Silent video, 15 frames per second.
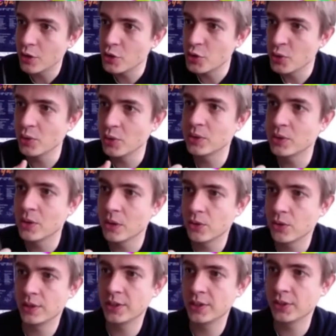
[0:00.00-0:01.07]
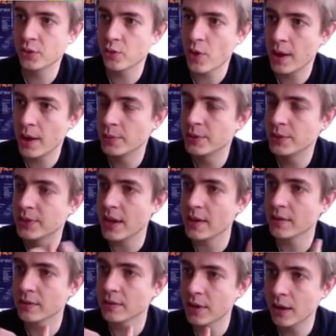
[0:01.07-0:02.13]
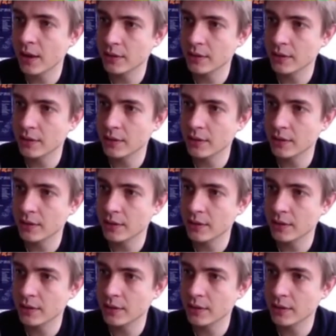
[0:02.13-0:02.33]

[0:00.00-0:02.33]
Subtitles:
used to describe, say,